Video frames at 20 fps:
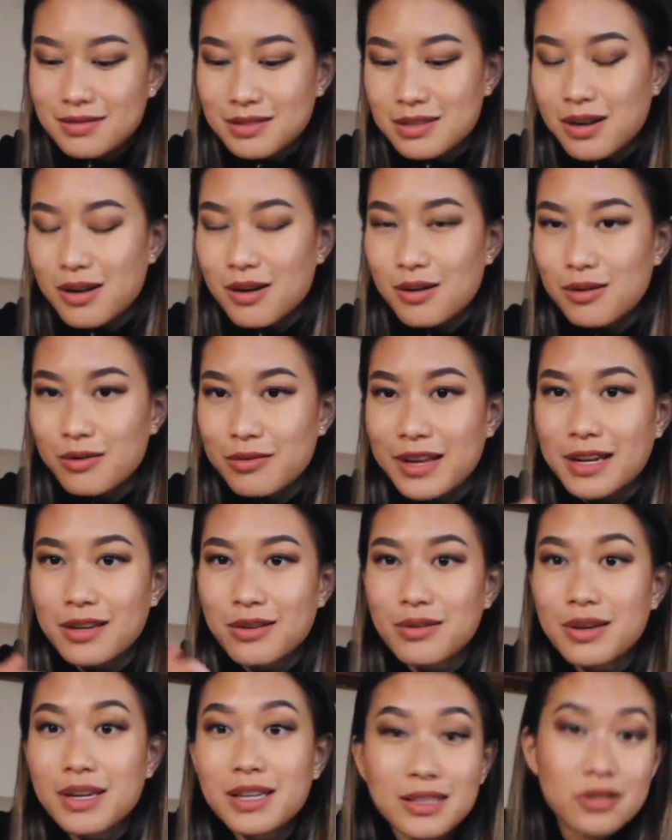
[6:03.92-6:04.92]
so that
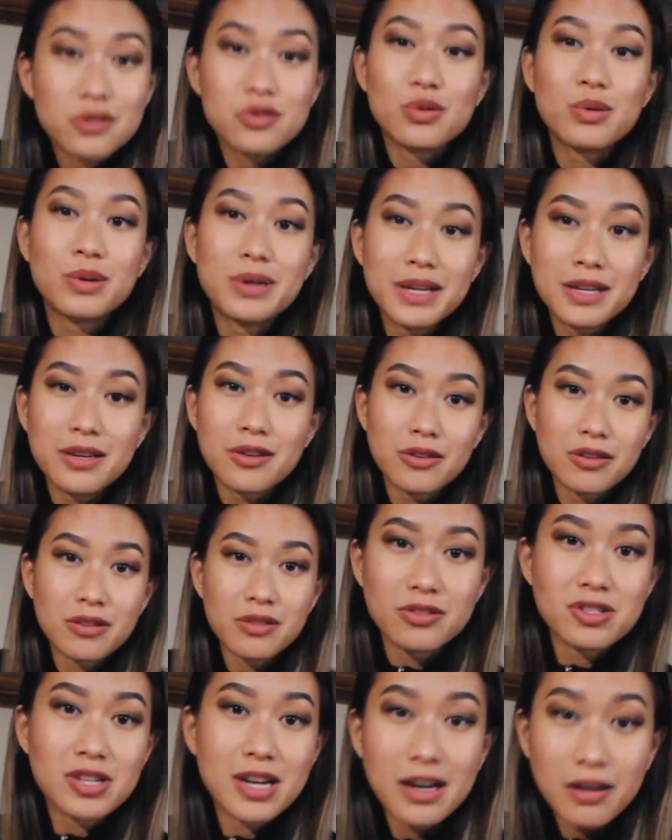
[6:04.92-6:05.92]
you can enjoy your
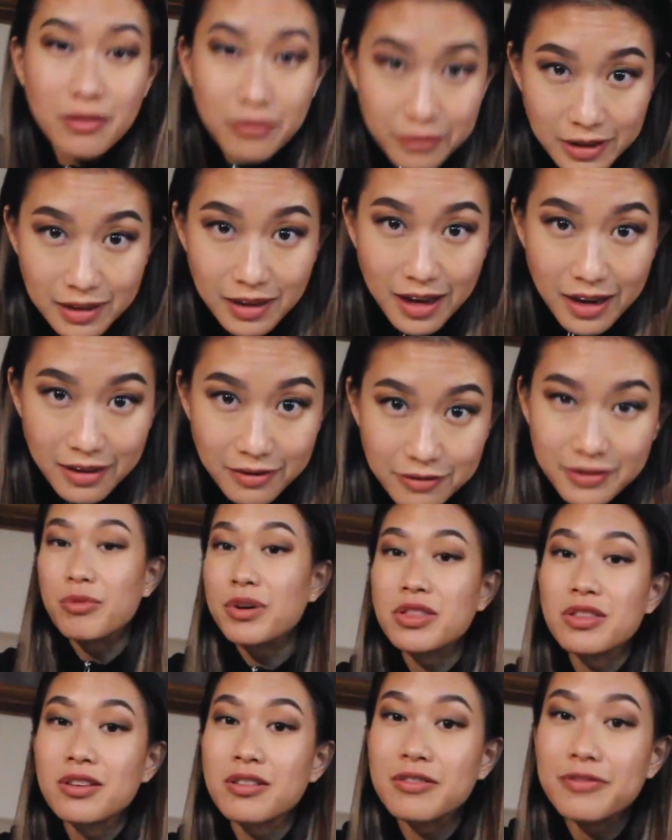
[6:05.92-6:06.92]
child-free life
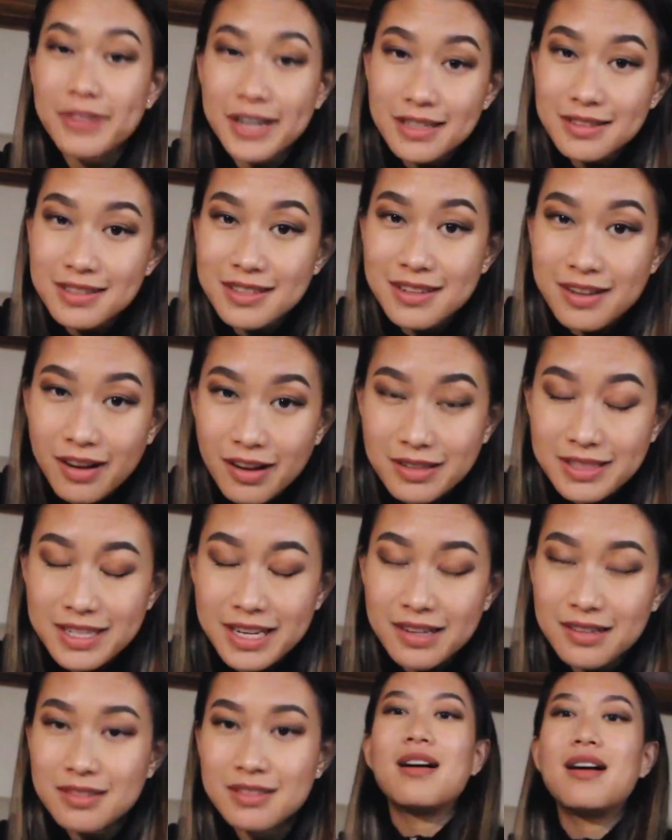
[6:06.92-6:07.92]
with your fancy
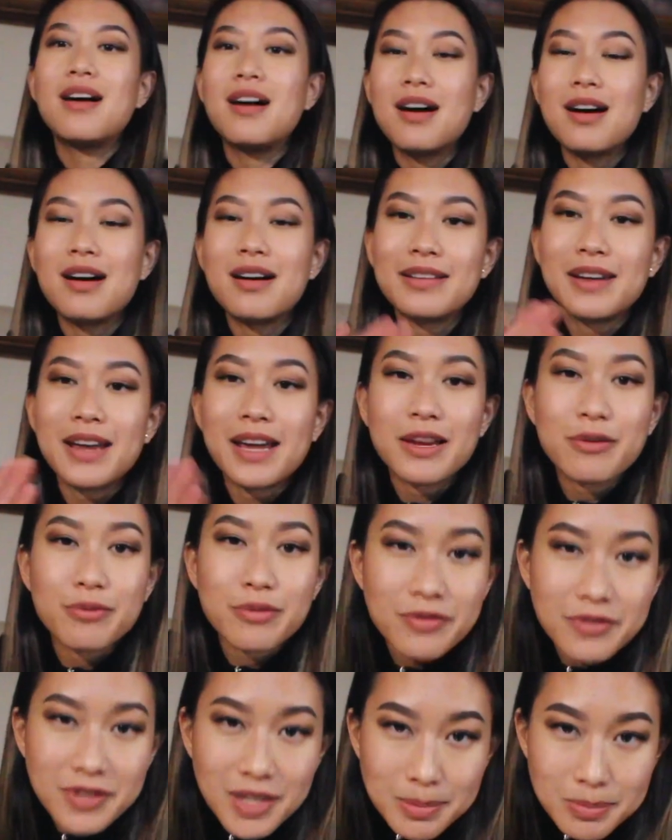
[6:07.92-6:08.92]
cocktails on a
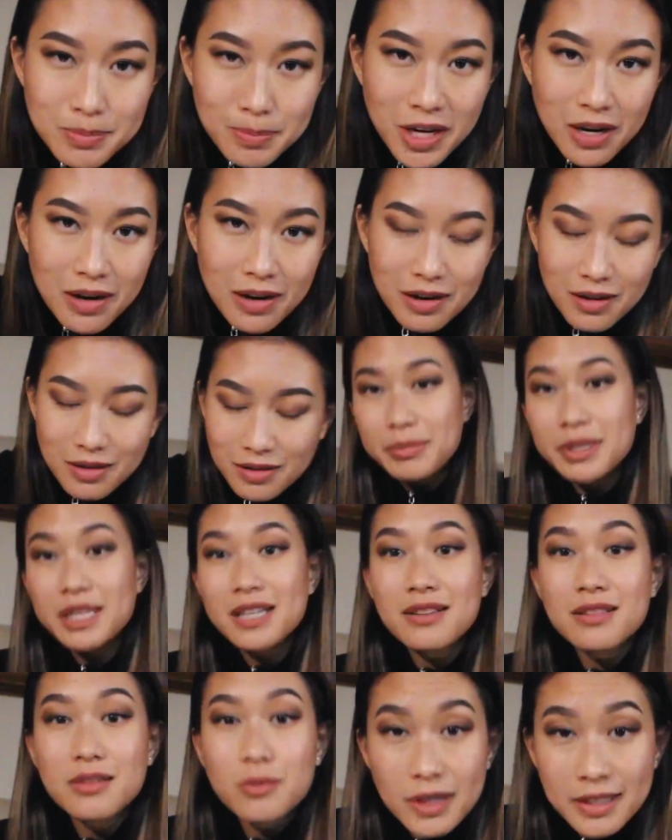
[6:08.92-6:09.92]
rooftop bar,
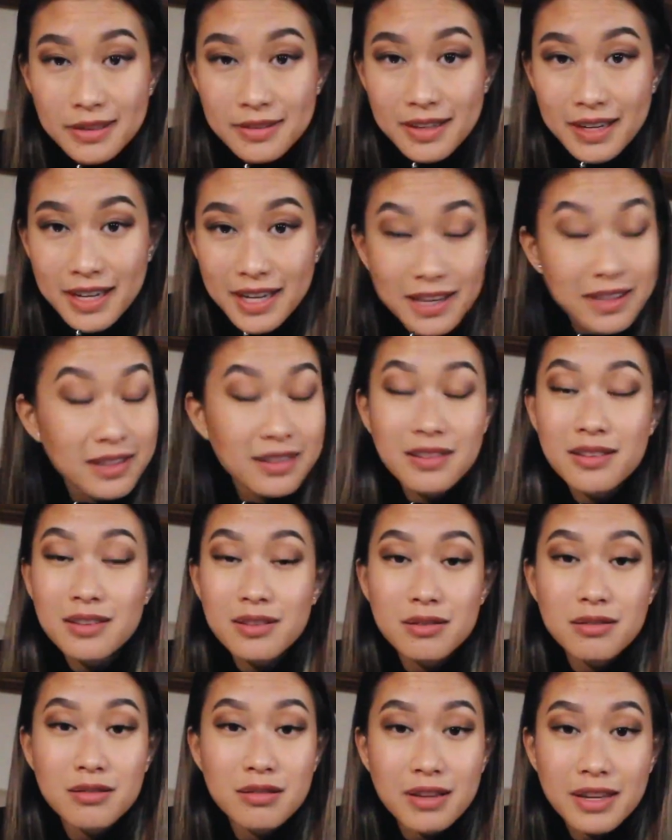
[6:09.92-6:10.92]
because one day
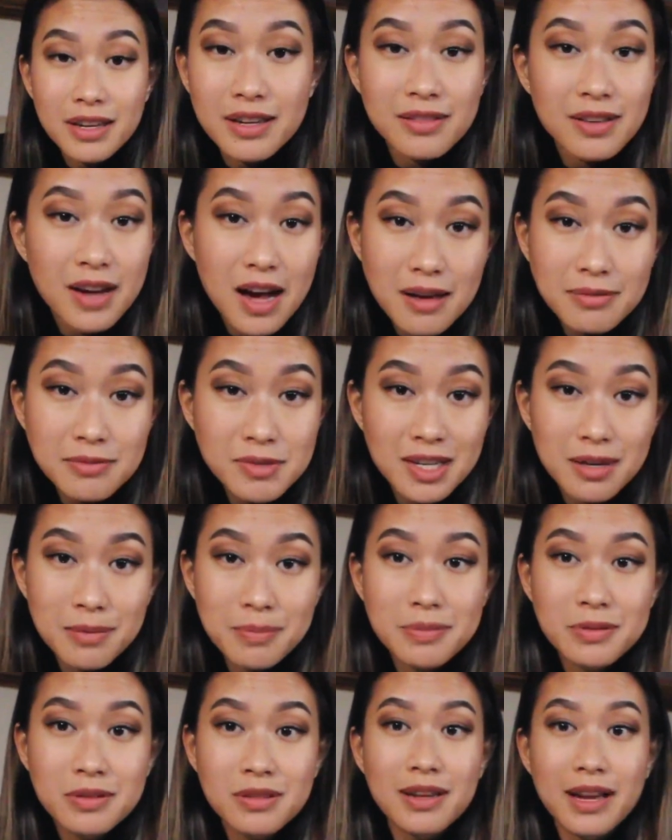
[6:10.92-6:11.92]
you'll get knocked
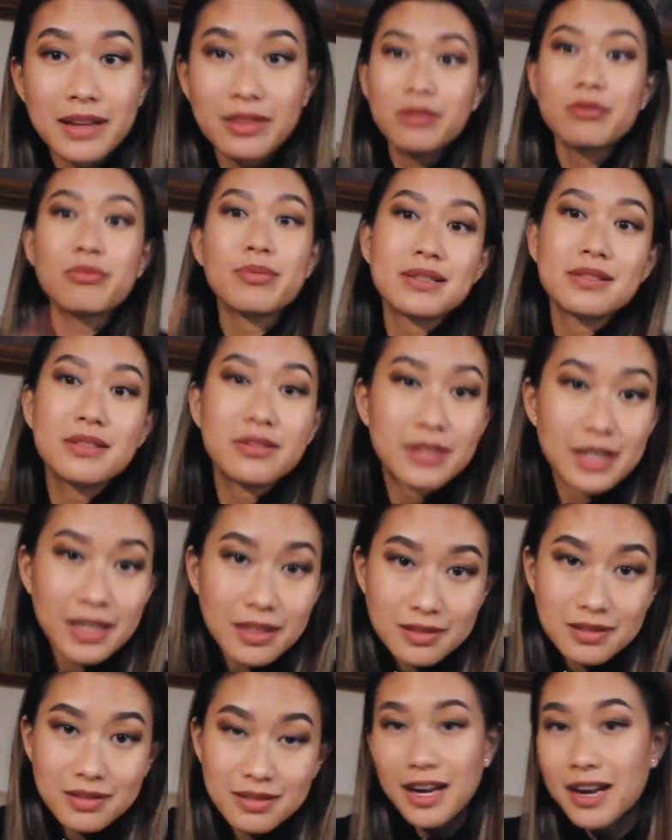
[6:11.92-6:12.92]
up like the rest of
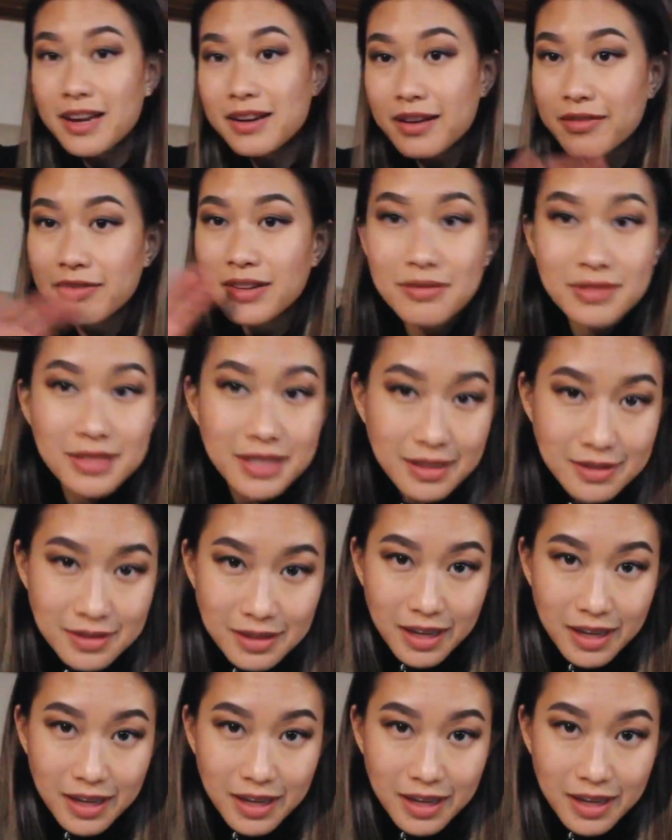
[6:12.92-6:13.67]
us and never have sex